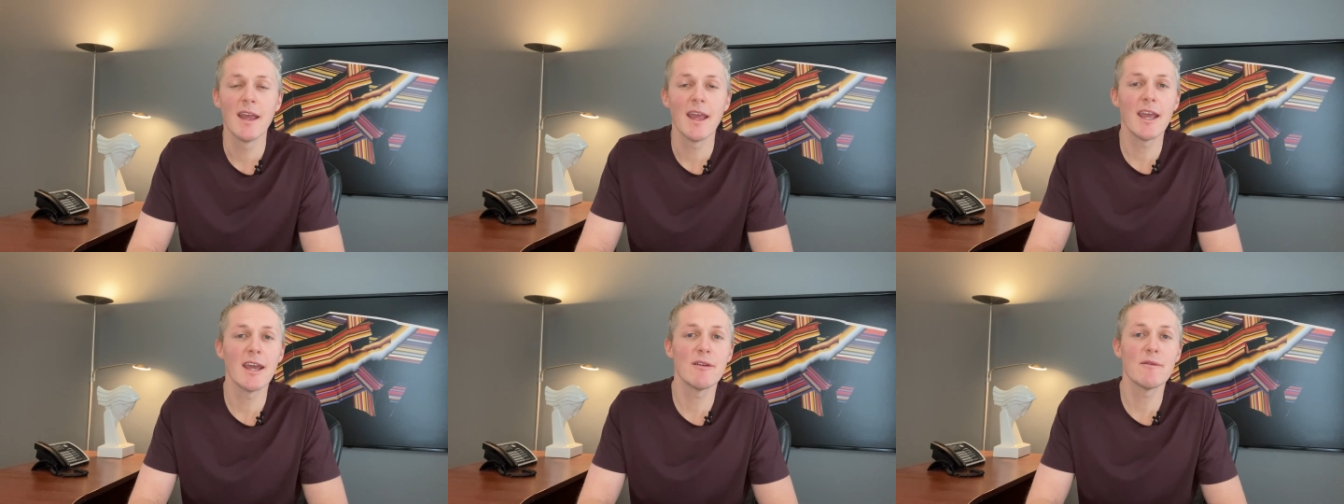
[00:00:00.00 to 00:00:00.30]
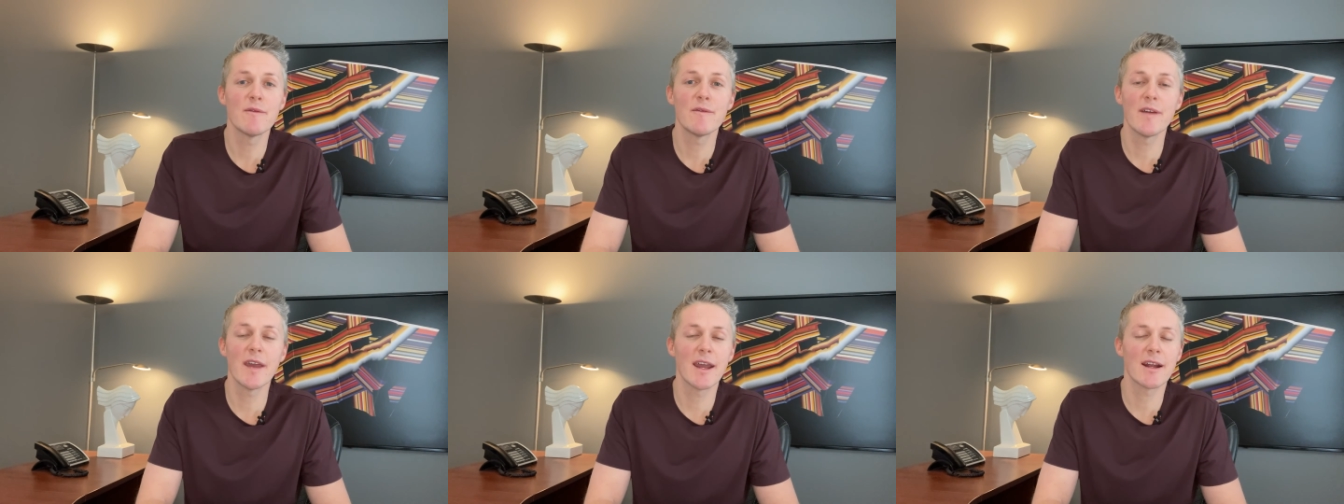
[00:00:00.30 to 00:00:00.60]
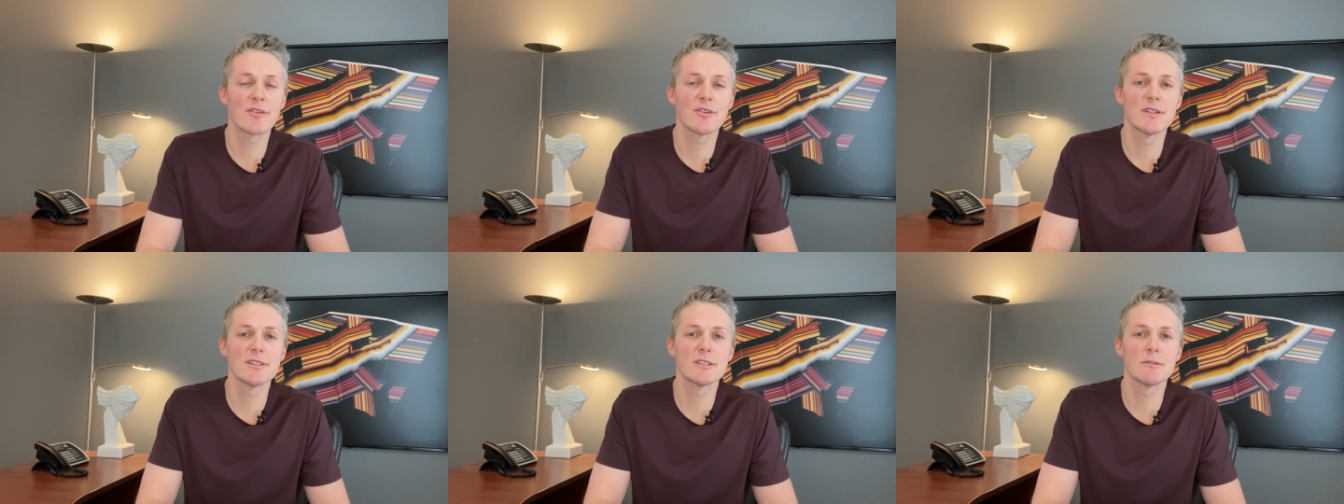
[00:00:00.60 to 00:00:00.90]
and
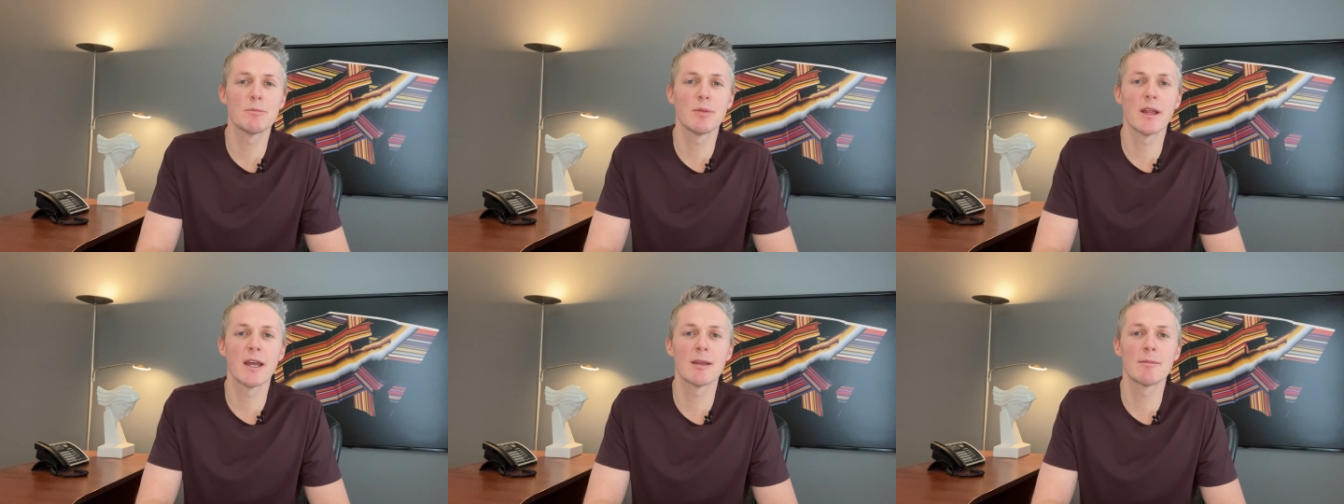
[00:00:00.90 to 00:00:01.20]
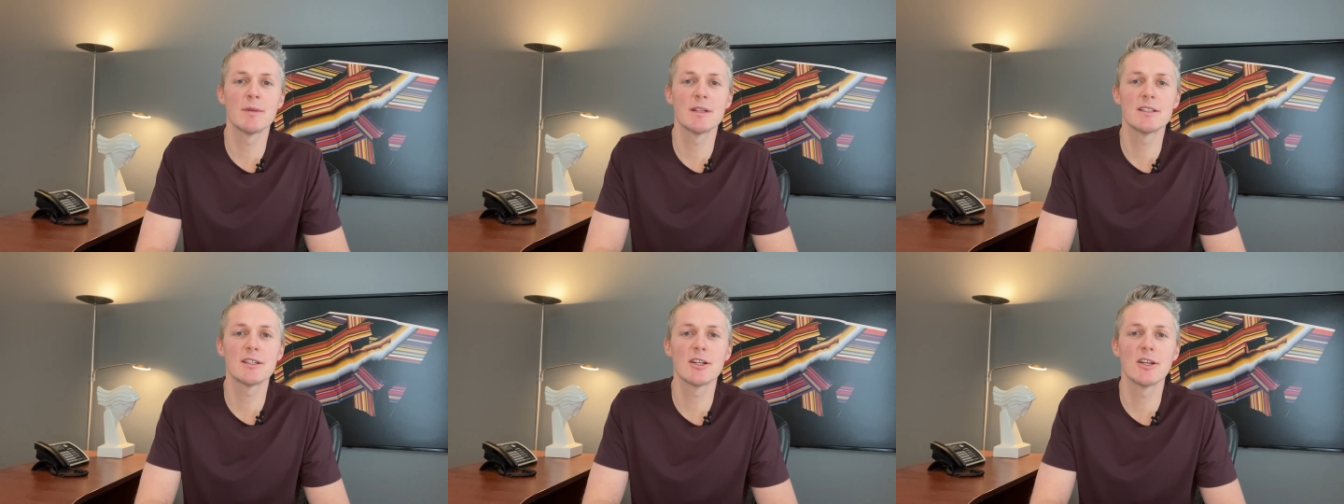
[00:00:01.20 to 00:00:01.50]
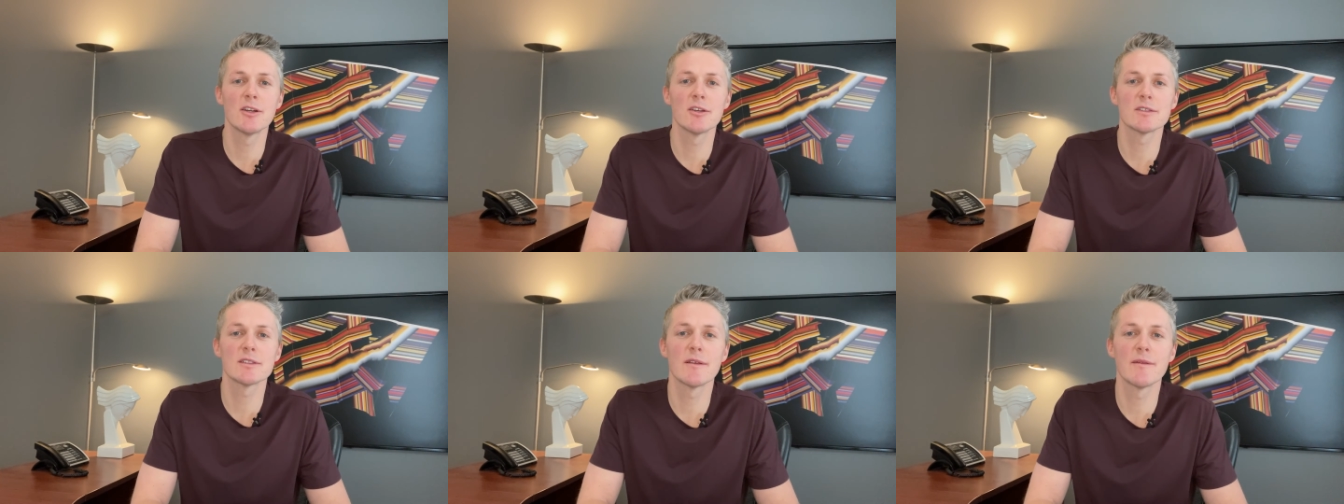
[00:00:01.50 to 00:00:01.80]
factories supplying
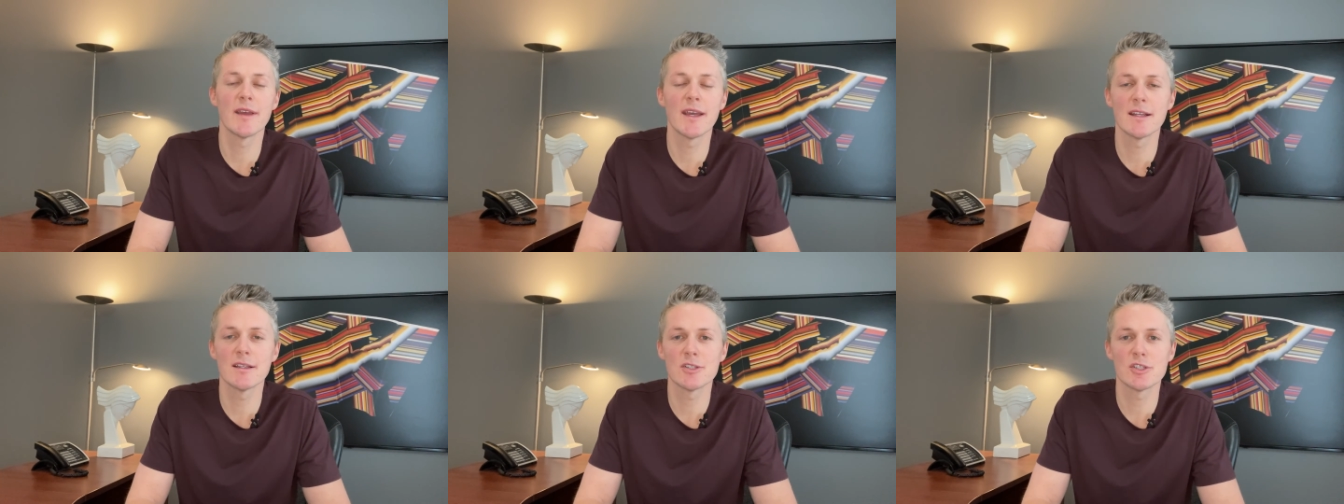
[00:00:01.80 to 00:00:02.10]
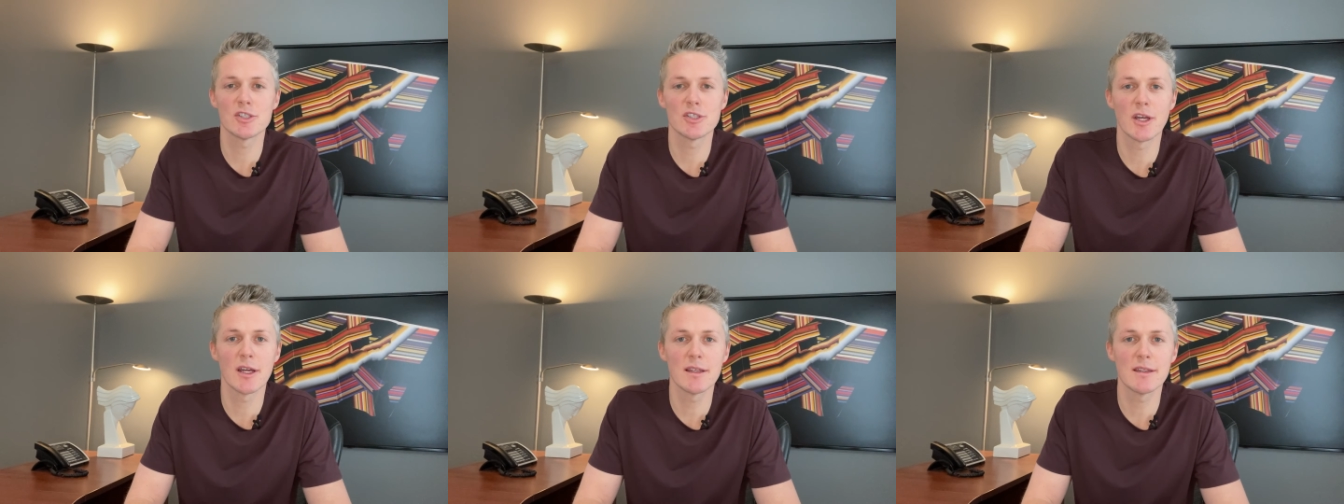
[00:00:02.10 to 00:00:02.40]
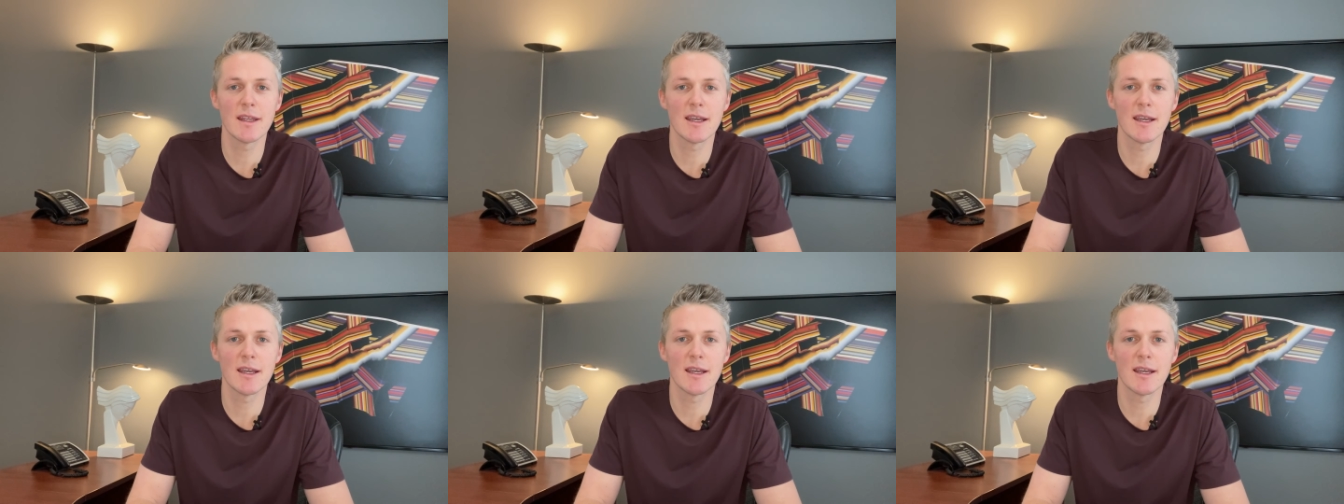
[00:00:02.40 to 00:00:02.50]
materials have had to shut